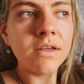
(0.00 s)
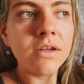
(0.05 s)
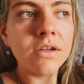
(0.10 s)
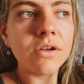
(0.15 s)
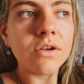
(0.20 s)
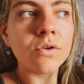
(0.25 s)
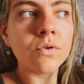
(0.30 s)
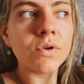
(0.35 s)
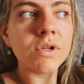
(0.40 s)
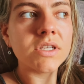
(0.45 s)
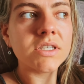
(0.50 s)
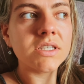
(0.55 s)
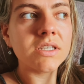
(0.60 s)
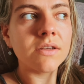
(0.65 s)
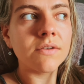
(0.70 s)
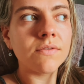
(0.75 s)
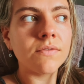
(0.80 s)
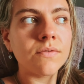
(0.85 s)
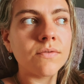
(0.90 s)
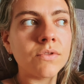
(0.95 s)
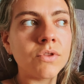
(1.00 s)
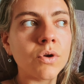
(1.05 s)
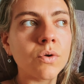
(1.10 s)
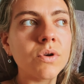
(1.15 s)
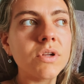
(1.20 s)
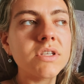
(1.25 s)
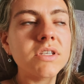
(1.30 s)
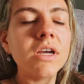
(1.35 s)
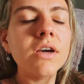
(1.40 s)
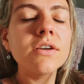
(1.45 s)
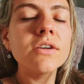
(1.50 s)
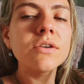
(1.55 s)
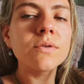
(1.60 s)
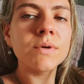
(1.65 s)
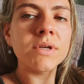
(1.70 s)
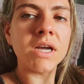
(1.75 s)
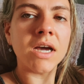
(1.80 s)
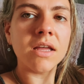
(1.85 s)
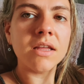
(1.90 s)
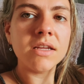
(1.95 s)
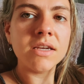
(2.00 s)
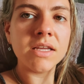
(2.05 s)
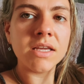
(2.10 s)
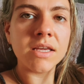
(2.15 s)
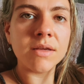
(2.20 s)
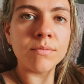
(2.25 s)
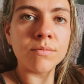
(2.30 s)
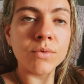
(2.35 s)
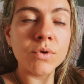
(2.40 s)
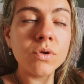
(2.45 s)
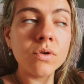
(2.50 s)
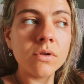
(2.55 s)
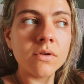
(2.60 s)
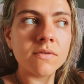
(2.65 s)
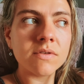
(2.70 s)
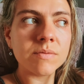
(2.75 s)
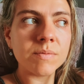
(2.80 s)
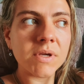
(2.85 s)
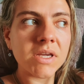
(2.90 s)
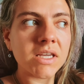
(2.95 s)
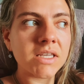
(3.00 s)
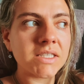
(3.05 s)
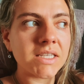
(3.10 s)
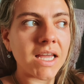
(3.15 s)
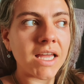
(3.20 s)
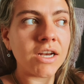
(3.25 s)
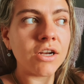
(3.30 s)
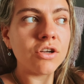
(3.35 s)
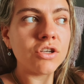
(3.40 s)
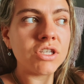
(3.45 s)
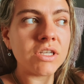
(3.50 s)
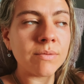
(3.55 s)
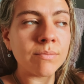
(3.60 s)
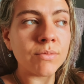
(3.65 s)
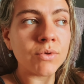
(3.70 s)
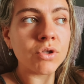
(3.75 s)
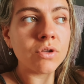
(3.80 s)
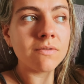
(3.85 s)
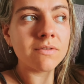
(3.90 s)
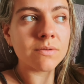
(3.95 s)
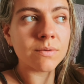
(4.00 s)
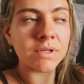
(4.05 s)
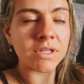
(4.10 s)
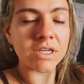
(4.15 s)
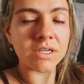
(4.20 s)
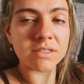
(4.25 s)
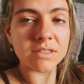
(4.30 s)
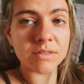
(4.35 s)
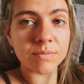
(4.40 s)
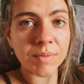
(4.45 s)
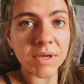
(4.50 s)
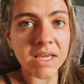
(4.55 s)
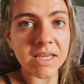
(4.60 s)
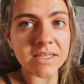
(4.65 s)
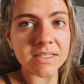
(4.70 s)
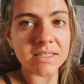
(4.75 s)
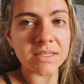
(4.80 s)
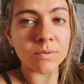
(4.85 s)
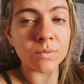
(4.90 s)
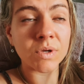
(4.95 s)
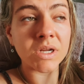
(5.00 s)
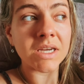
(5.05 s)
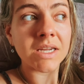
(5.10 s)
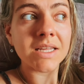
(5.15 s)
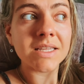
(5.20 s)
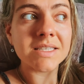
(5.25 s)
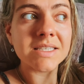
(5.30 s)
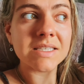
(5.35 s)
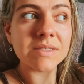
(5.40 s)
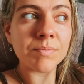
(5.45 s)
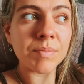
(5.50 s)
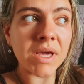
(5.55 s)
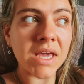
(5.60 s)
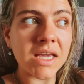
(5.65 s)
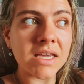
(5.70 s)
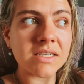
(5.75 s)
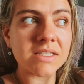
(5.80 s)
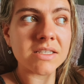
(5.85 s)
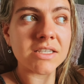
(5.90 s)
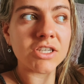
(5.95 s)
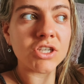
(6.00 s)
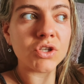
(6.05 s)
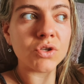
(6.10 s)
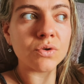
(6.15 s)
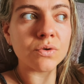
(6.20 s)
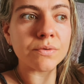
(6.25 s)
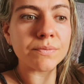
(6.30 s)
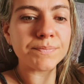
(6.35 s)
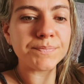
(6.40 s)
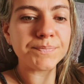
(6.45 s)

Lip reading: Notice how your reality moves, because energy moves where there's space, and we need space to